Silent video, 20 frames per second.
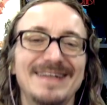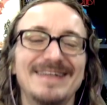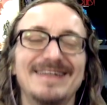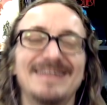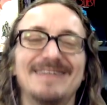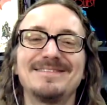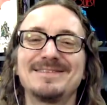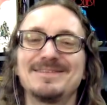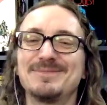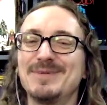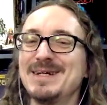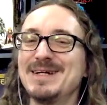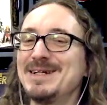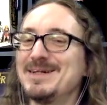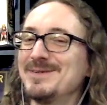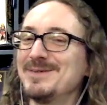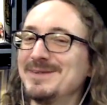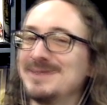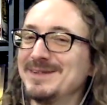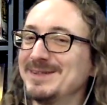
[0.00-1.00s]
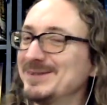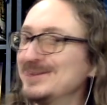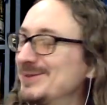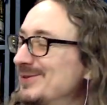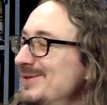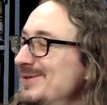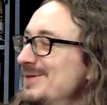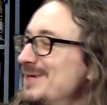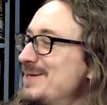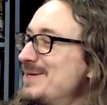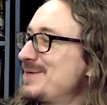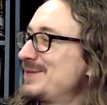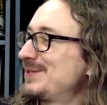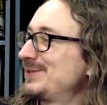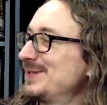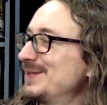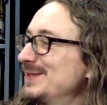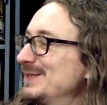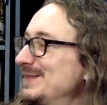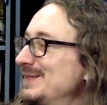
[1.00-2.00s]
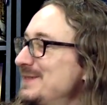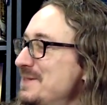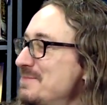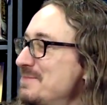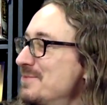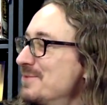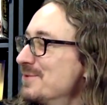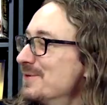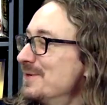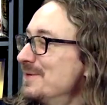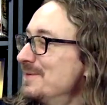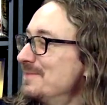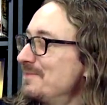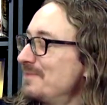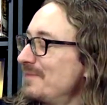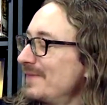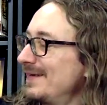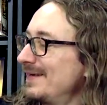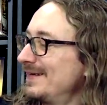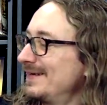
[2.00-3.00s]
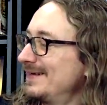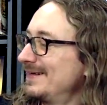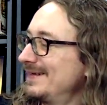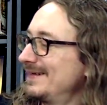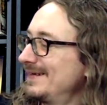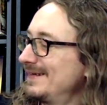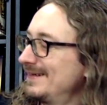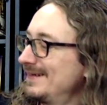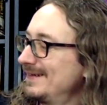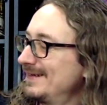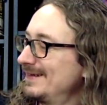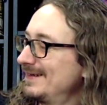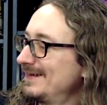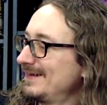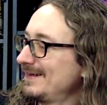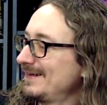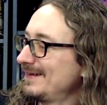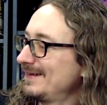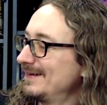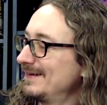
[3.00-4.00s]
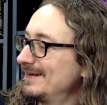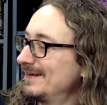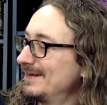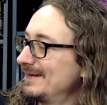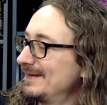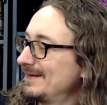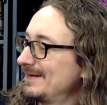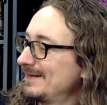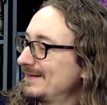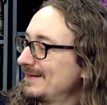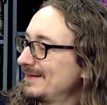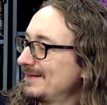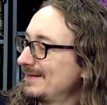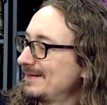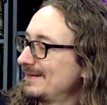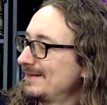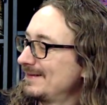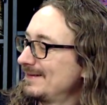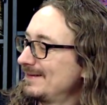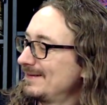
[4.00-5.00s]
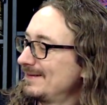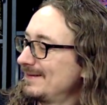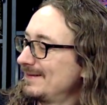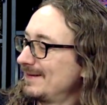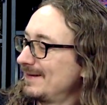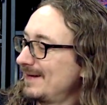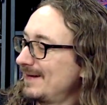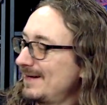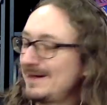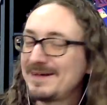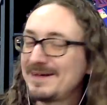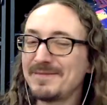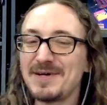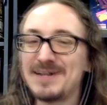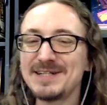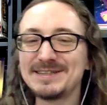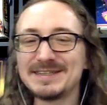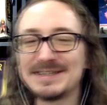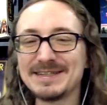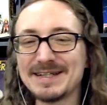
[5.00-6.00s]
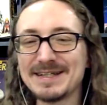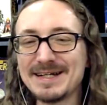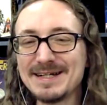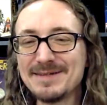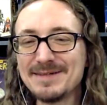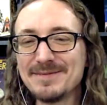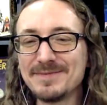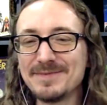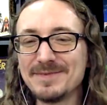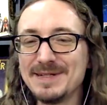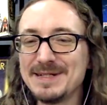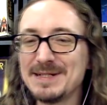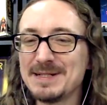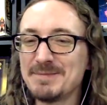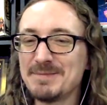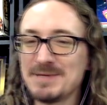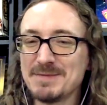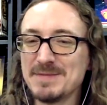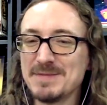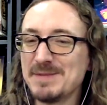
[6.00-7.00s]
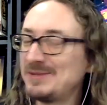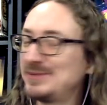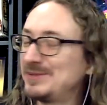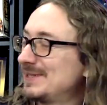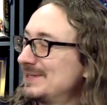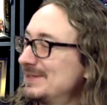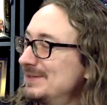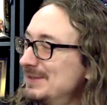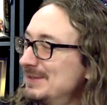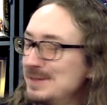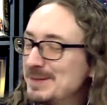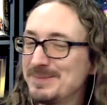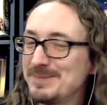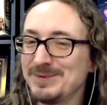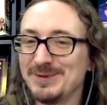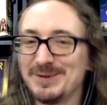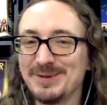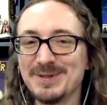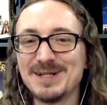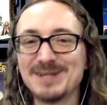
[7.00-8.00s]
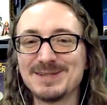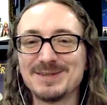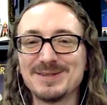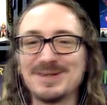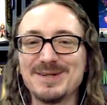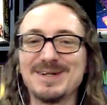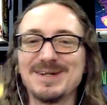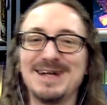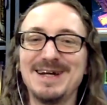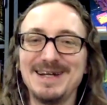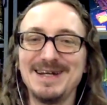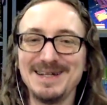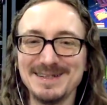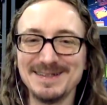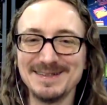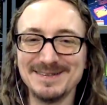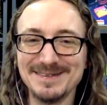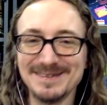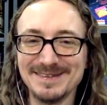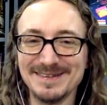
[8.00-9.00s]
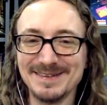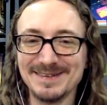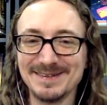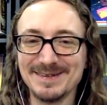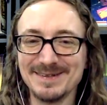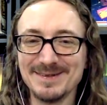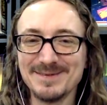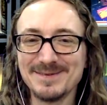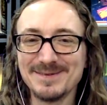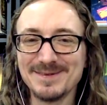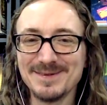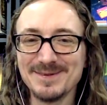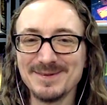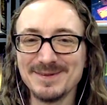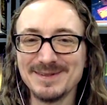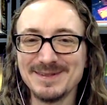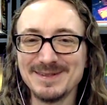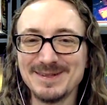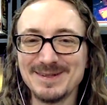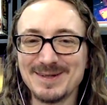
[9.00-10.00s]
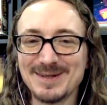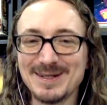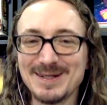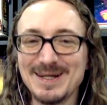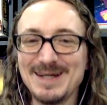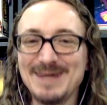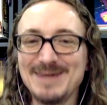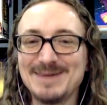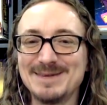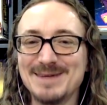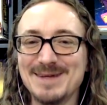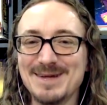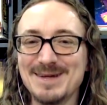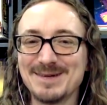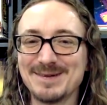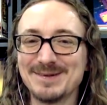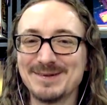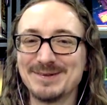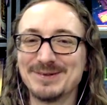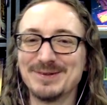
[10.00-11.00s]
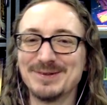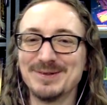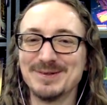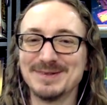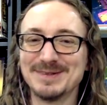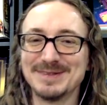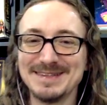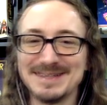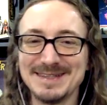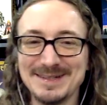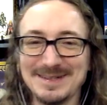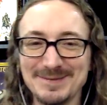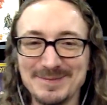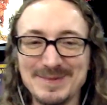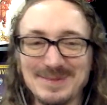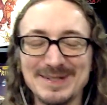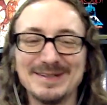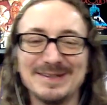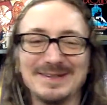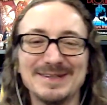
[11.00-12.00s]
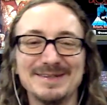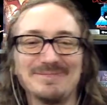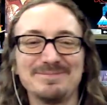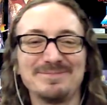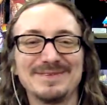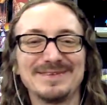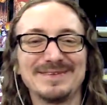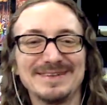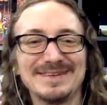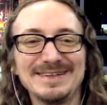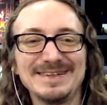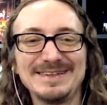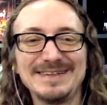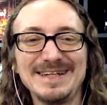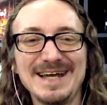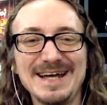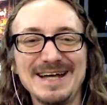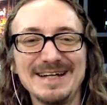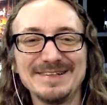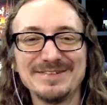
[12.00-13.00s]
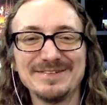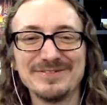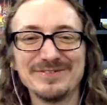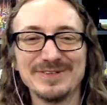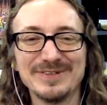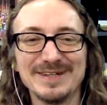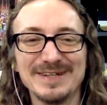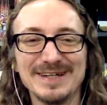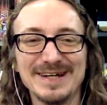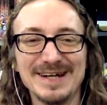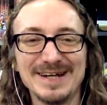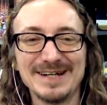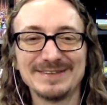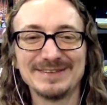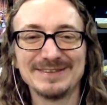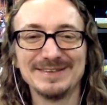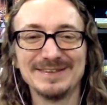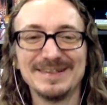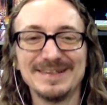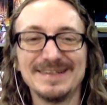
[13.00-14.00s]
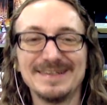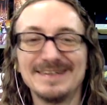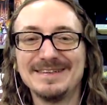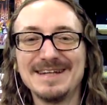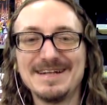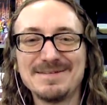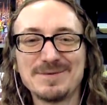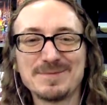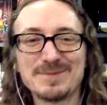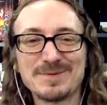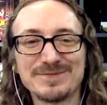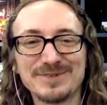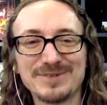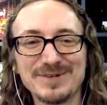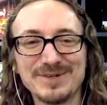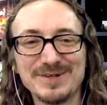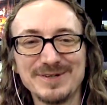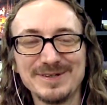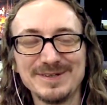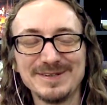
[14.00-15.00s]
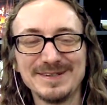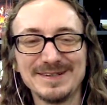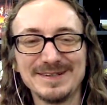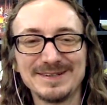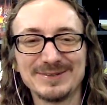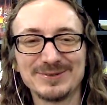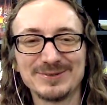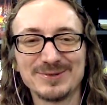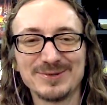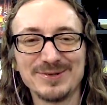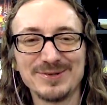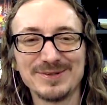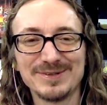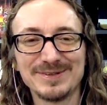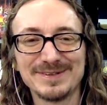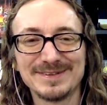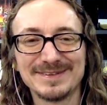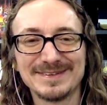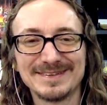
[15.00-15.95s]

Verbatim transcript: I was planning it with the controller. I might try the keyboard. Uh, I'm actually kind of thinking about maybe trying to hook up the old X arcade and uh, go go with the arcade style controls. I think it would be a good a good candidate for that actually. You have a preferred uh, controller?